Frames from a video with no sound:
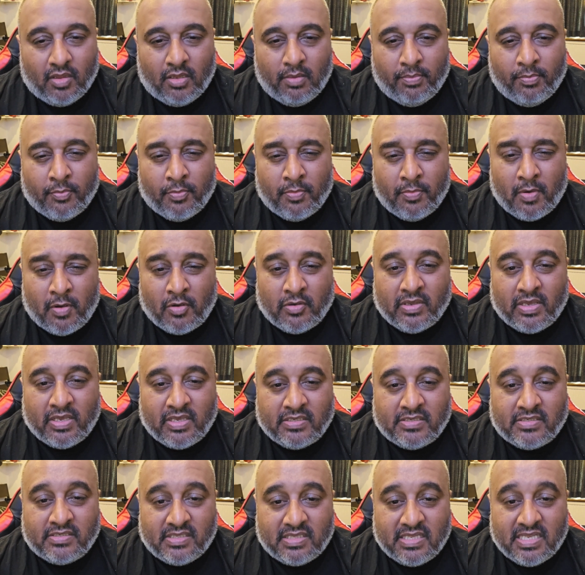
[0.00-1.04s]
to promote
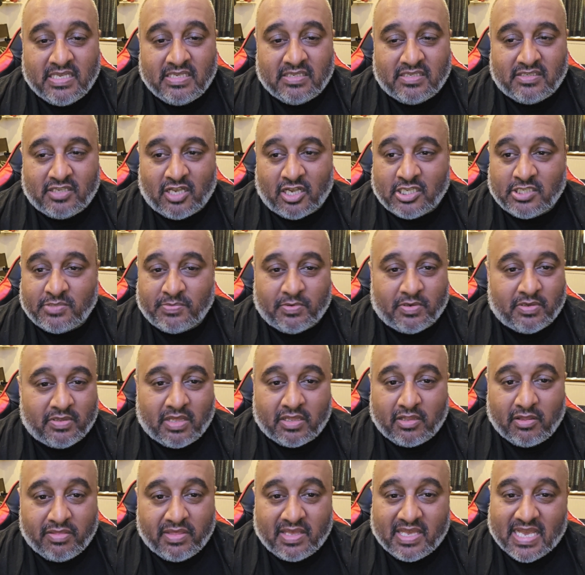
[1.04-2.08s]
his these sons
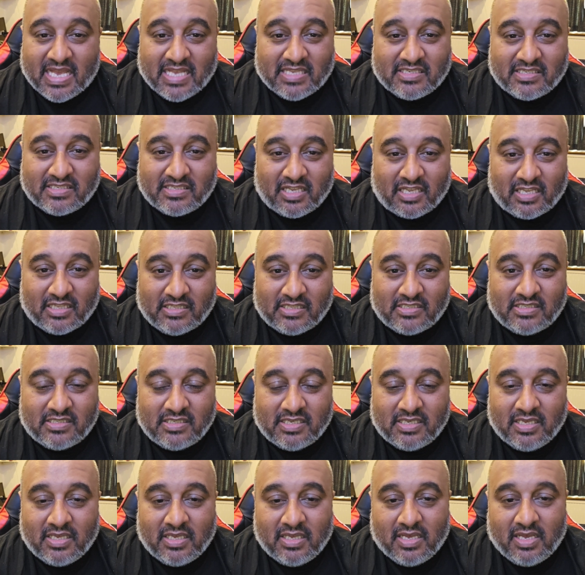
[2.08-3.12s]
because I don't think he has
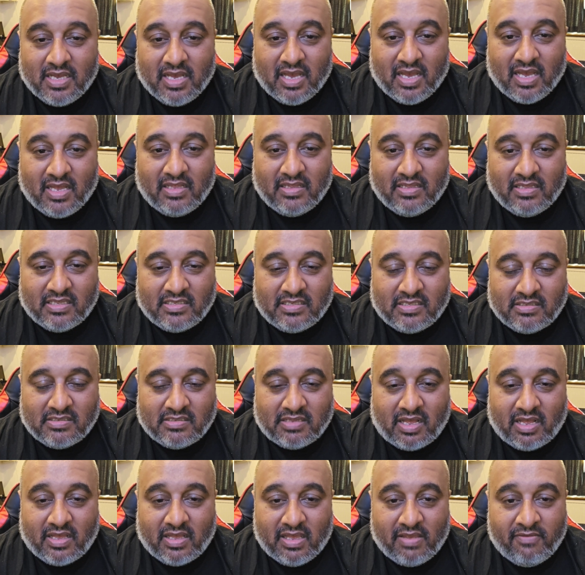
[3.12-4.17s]
sons, and this
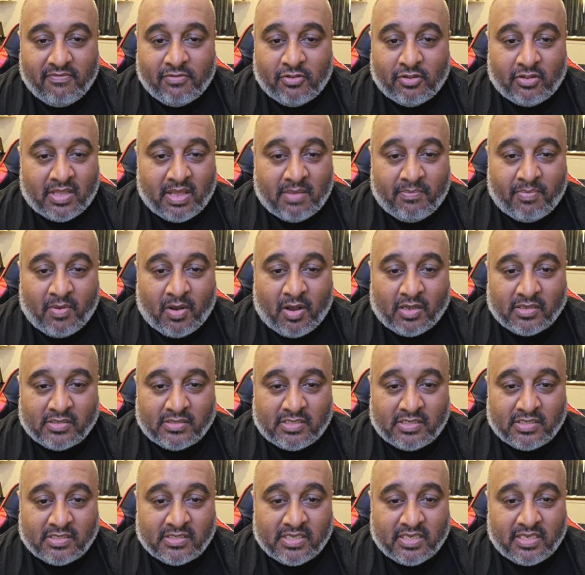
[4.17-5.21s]
is like even though they're
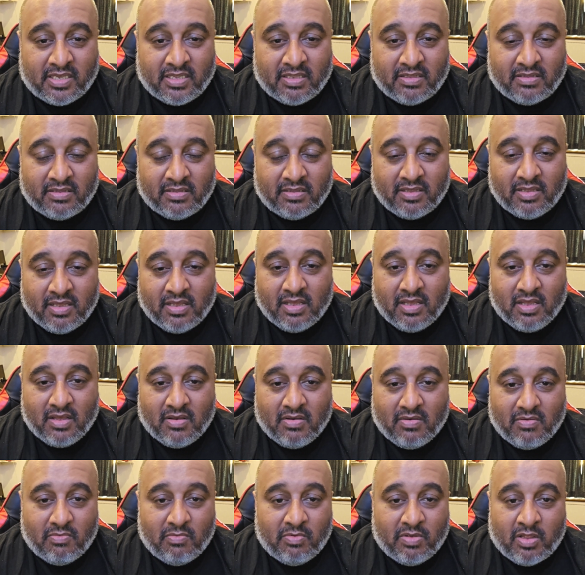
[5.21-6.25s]
bastards, he can,
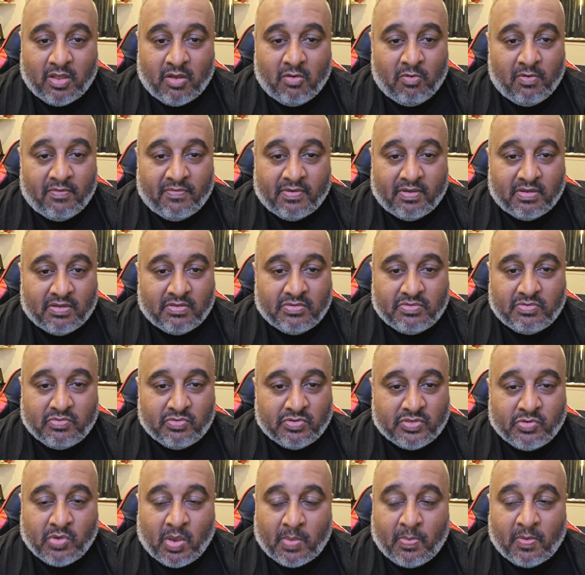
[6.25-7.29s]
you know, with
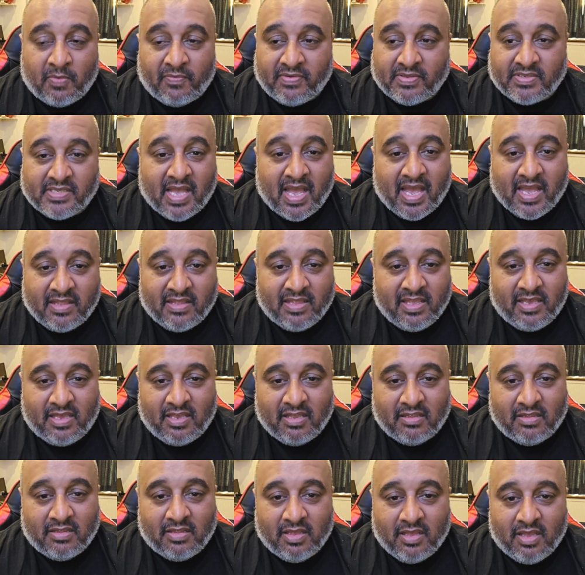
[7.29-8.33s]
a swipe of his hand, he
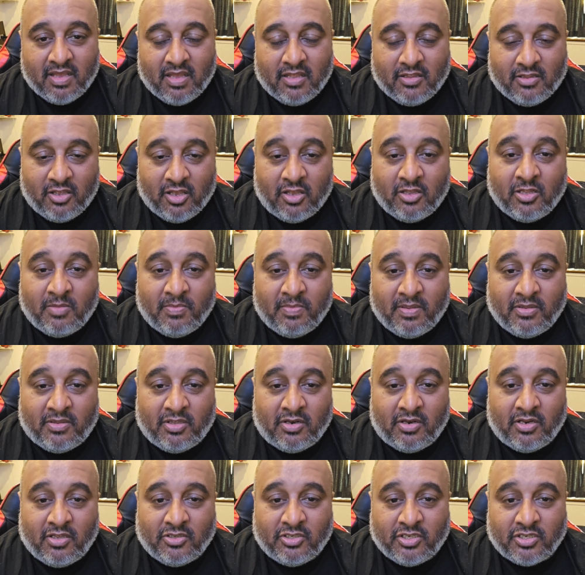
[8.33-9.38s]
can turn them
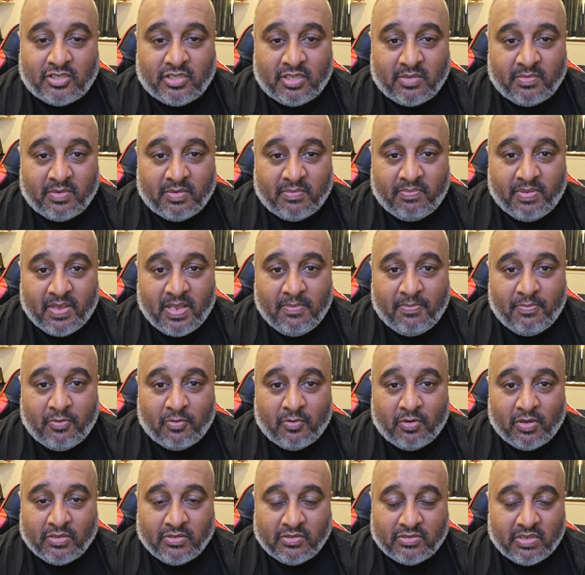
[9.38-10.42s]
into legitimate
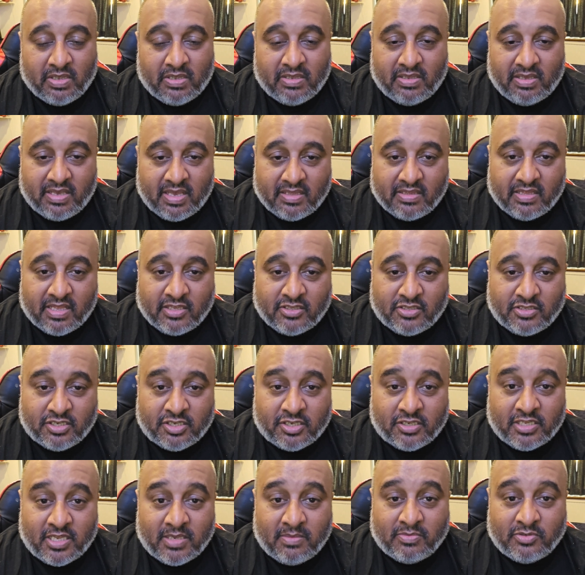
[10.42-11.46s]
people and, and get their
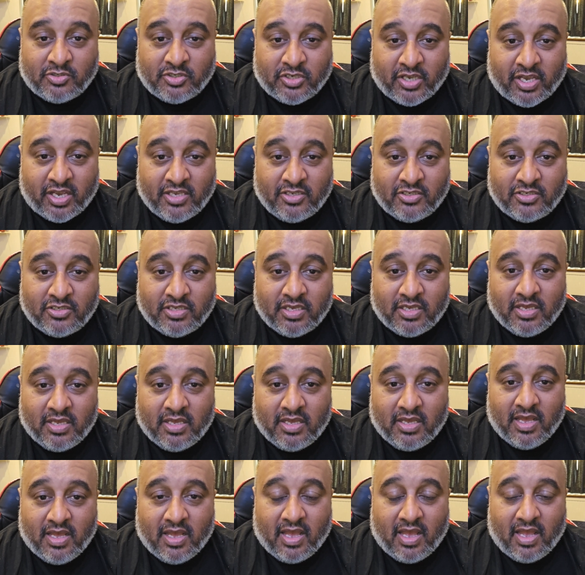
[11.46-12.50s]
surnames changed
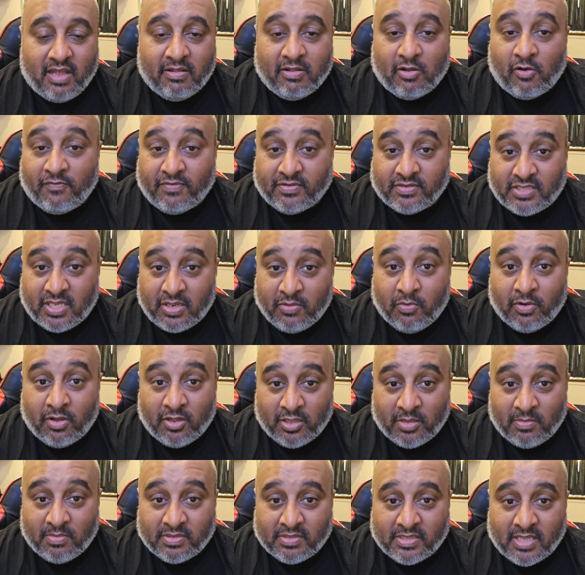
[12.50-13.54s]
and obviously one
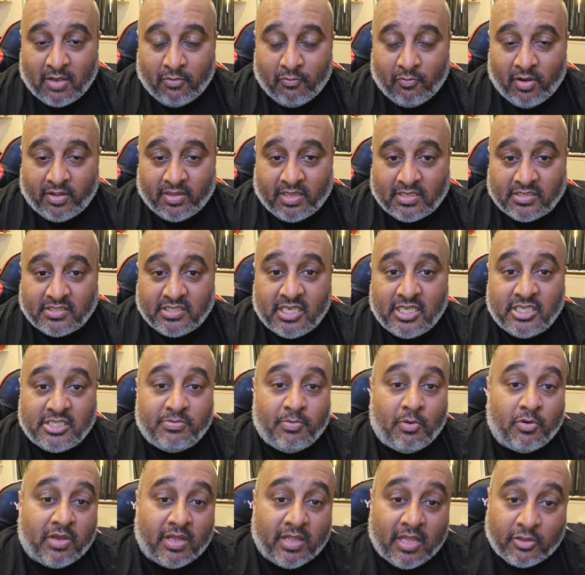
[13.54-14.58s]
of them is now riding Seasmoke.